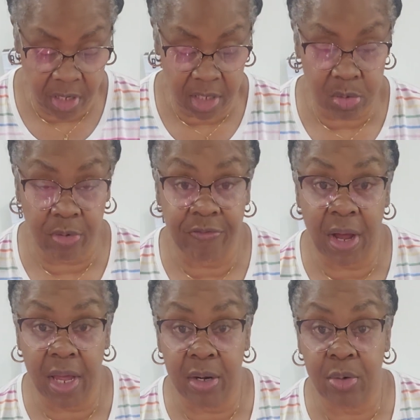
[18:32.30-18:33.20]
things with
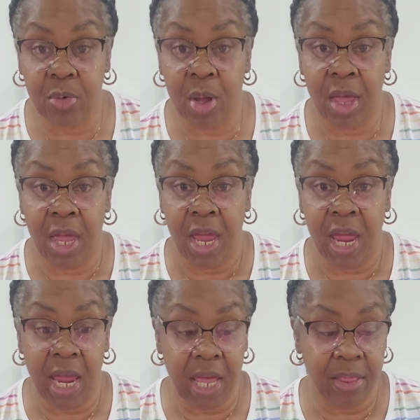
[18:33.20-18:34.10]
vinyl,
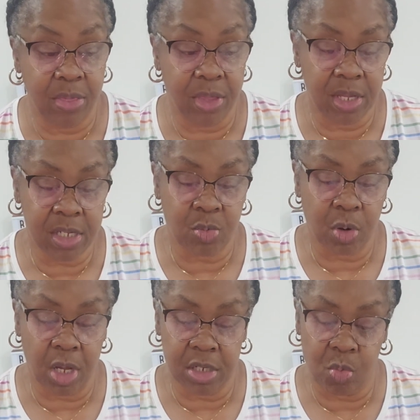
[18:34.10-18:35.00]
and this
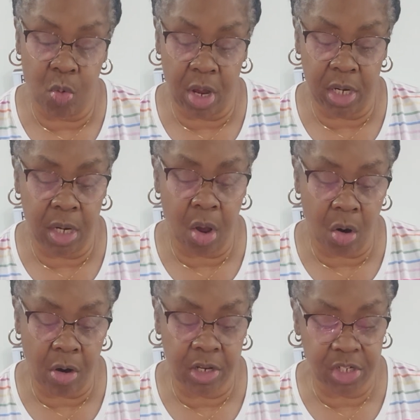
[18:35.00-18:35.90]
was one
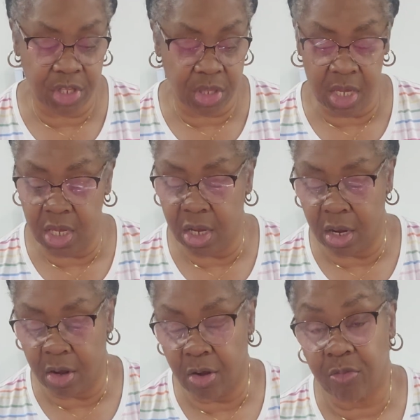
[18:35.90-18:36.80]
large thing
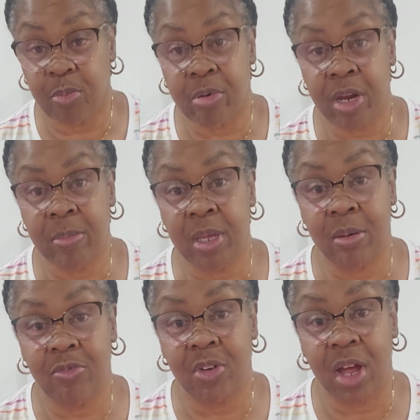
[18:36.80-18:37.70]
of
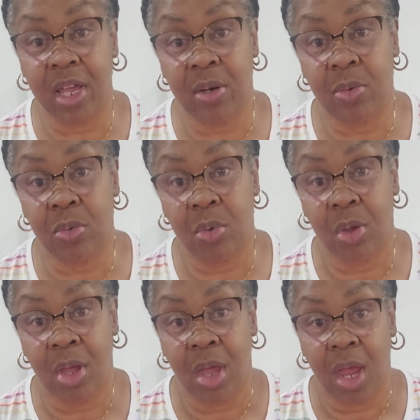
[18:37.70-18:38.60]
premium vinyl.
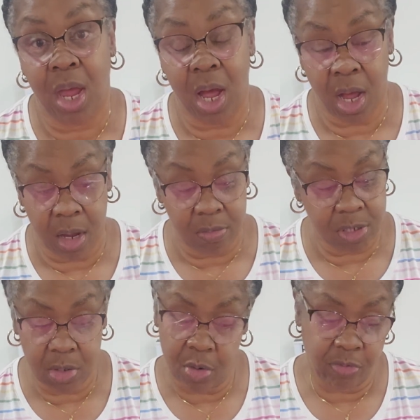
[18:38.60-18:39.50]

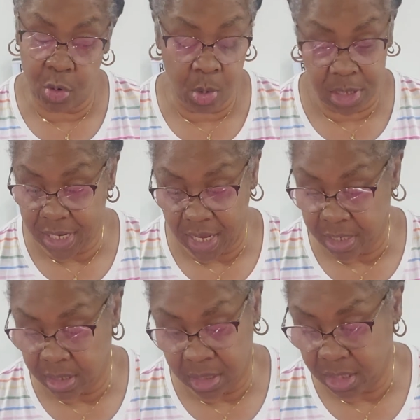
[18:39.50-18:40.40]
So of course I
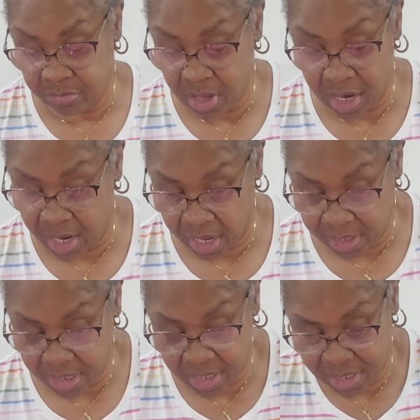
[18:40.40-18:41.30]
couldn't leave that, I
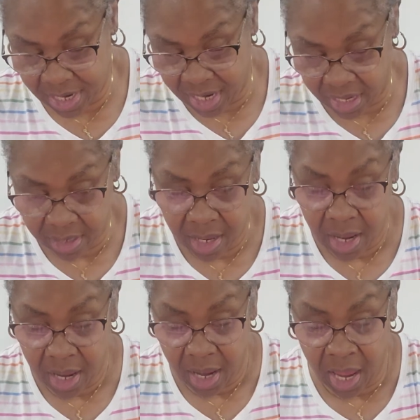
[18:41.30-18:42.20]
had to get that.
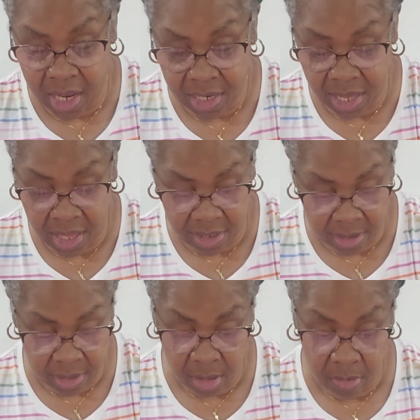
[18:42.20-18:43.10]
And then